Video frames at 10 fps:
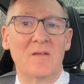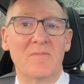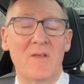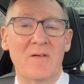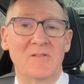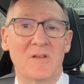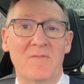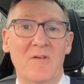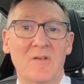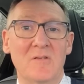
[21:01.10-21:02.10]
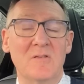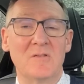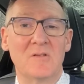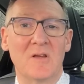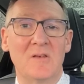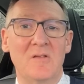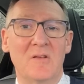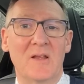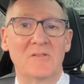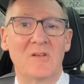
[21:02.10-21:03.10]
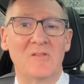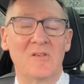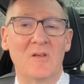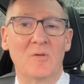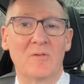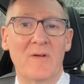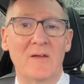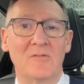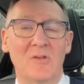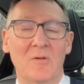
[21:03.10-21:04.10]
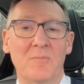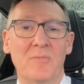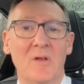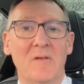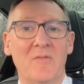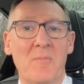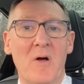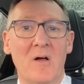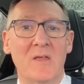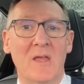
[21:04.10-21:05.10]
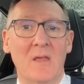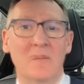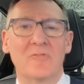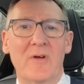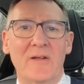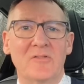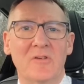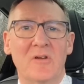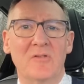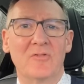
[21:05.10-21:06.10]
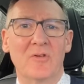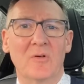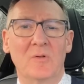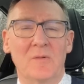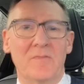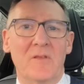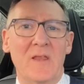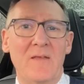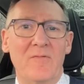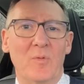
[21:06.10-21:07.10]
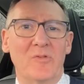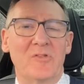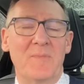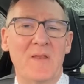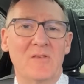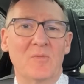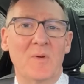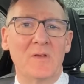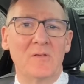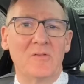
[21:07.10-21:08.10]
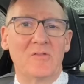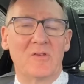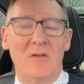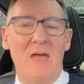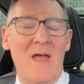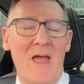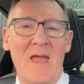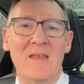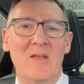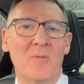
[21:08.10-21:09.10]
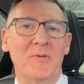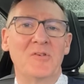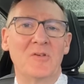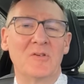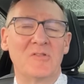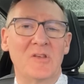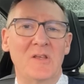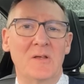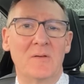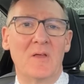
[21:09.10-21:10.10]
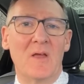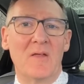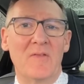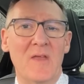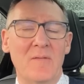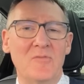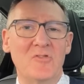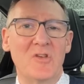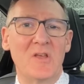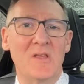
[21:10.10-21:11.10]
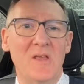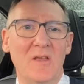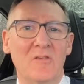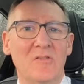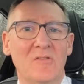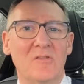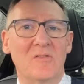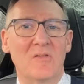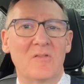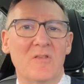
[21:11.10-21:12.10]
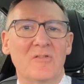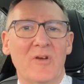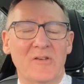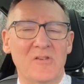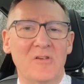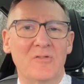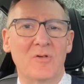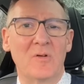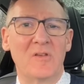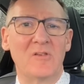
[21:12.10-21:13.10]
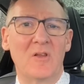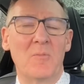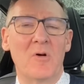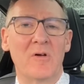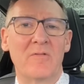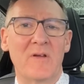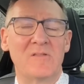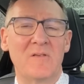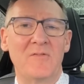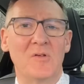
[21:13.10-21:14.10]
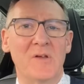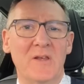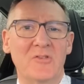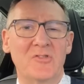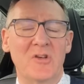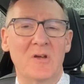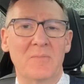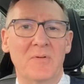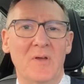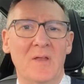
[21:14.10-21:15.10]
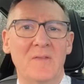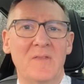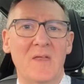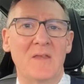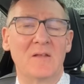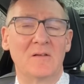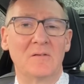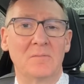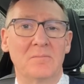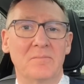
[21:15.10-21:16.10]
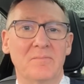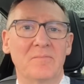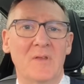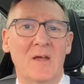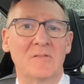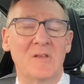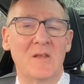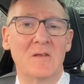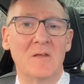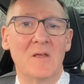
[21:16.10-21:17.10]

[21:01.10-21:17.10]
they're actually very good and you can actually see all around you. Brilliant for parking. Traction control. The Leaf will spin its wheels at any opportunity. The MG the traction control is a lot more aggressive. You'll get a chirp and then it'll cut in